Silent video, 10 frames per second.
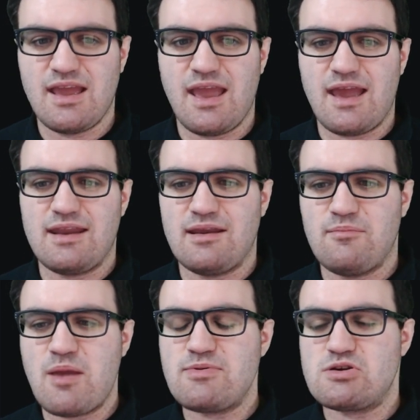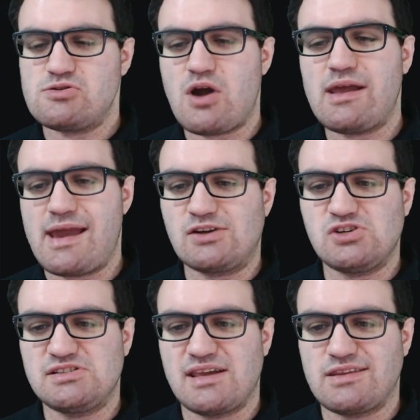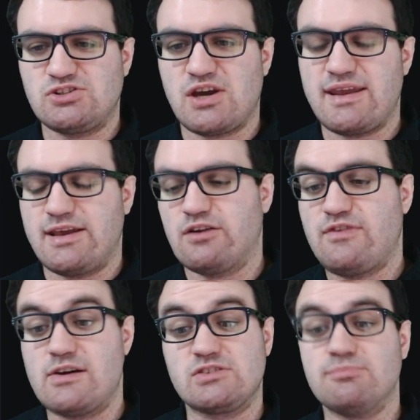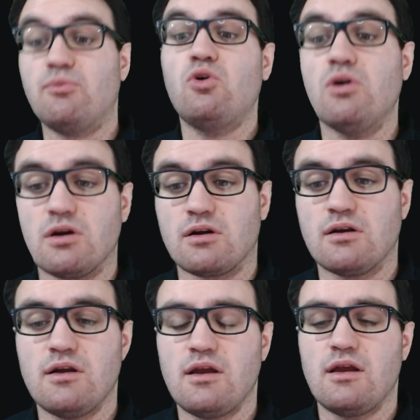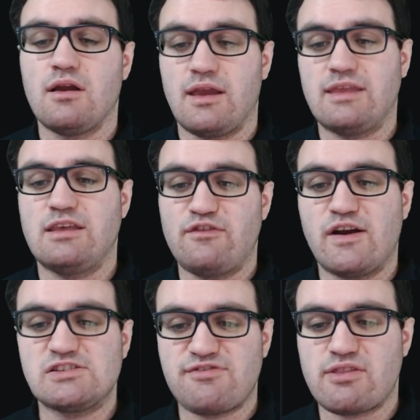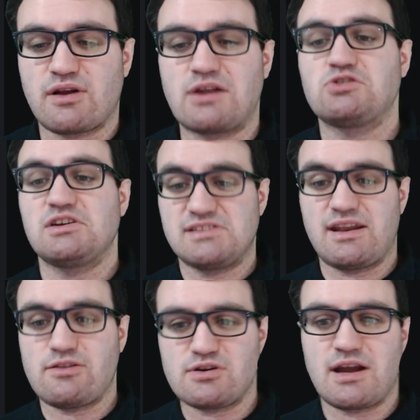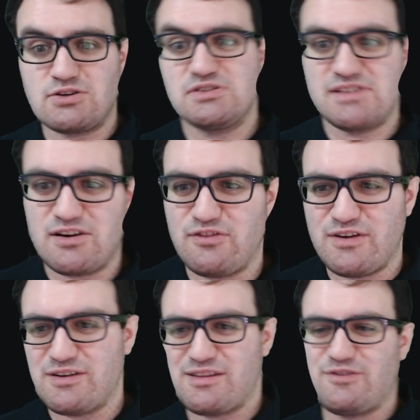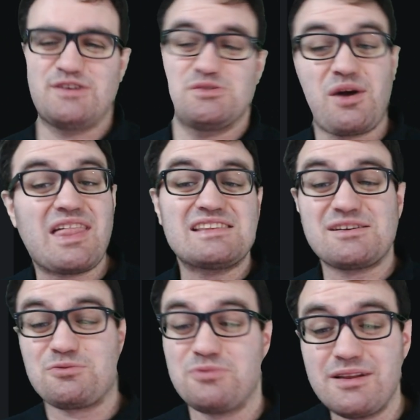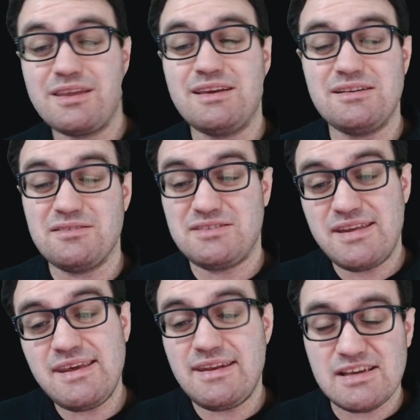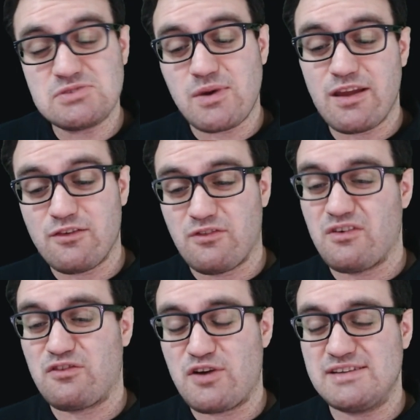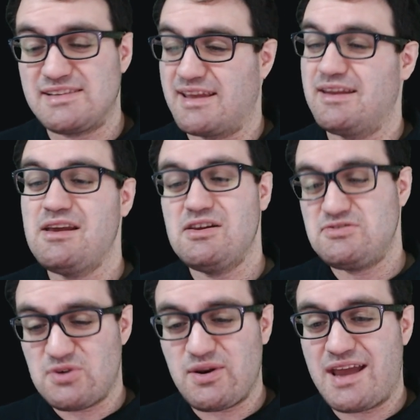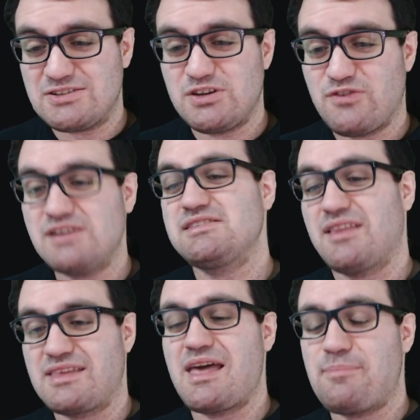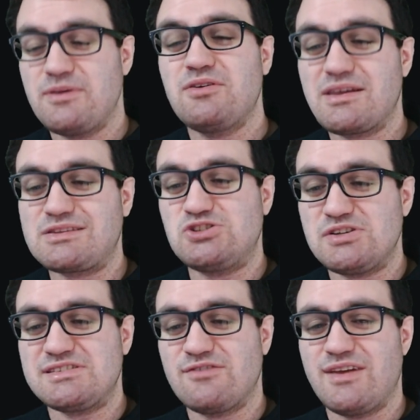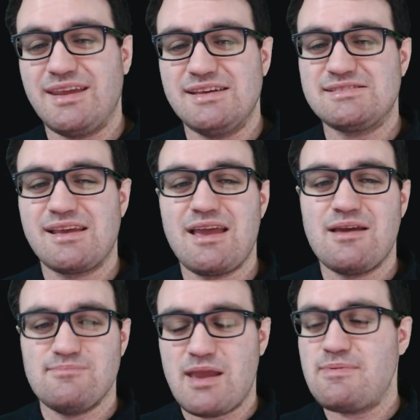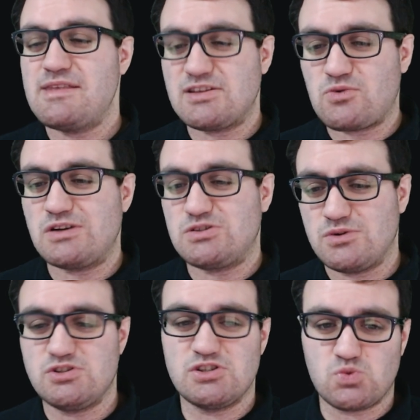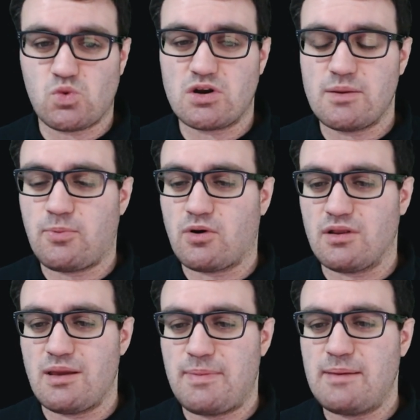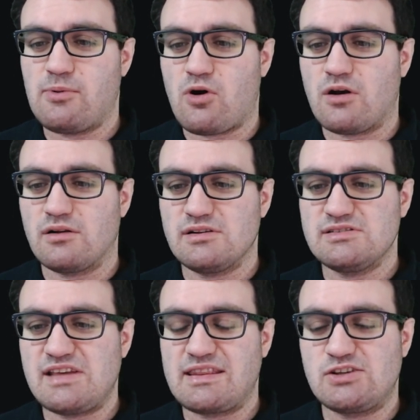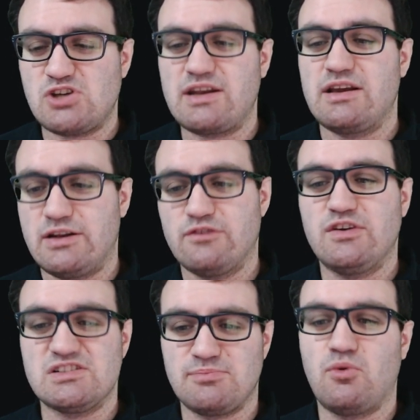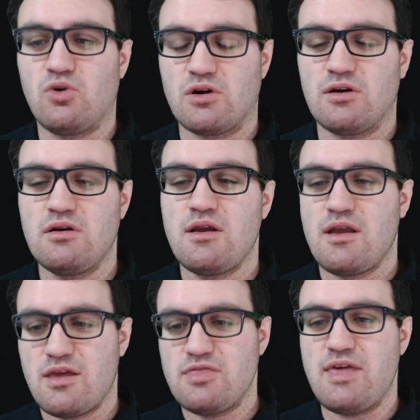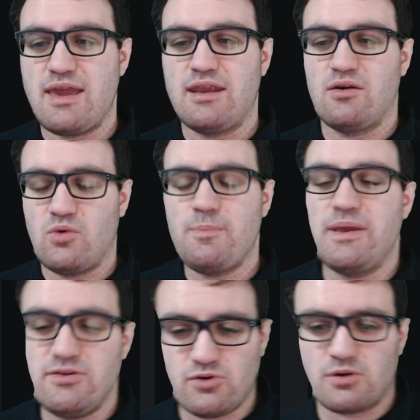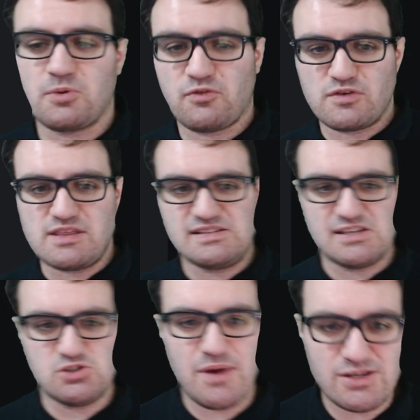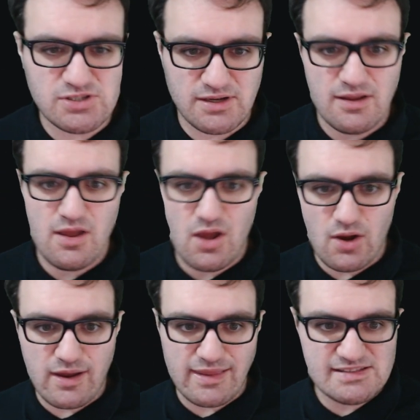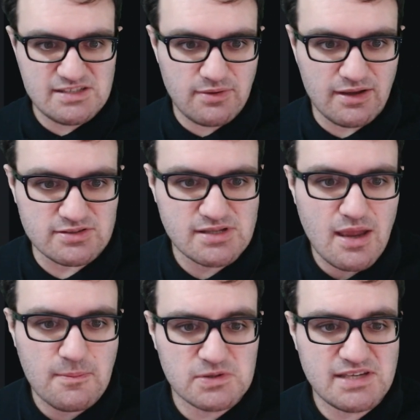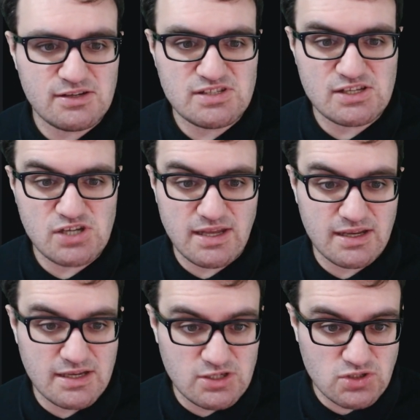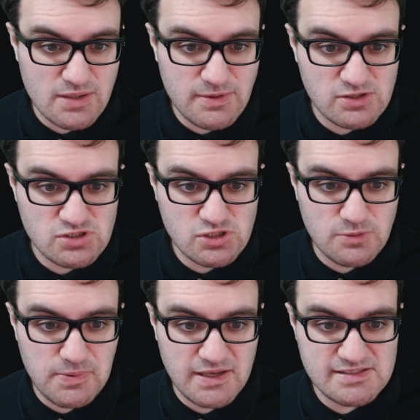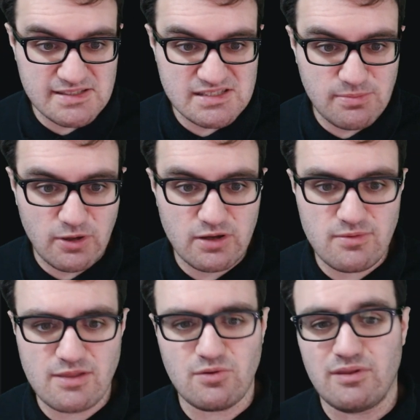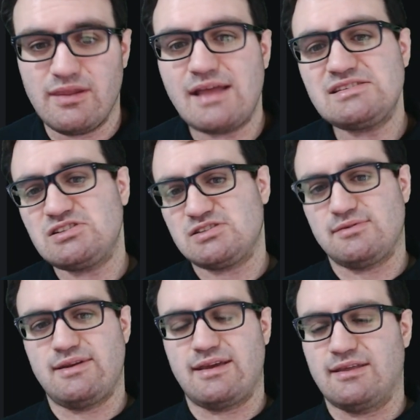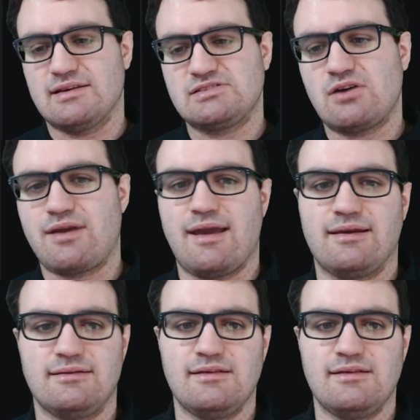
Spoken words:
And maybe they're not actually saying that China interferes more in the affairs of other countries than other countries interfere in the affairs. Well, that's a really tedious way of phrasing it. Don't actually phrase it like that, but you get the gist of it is maybe this question was just worded poorly and people aren't saying that China interferes more than would be normal for this situation. Okay, let's see what else. Percentage say China contributes to peace and stability around the world. That's just ridiculous. Okay.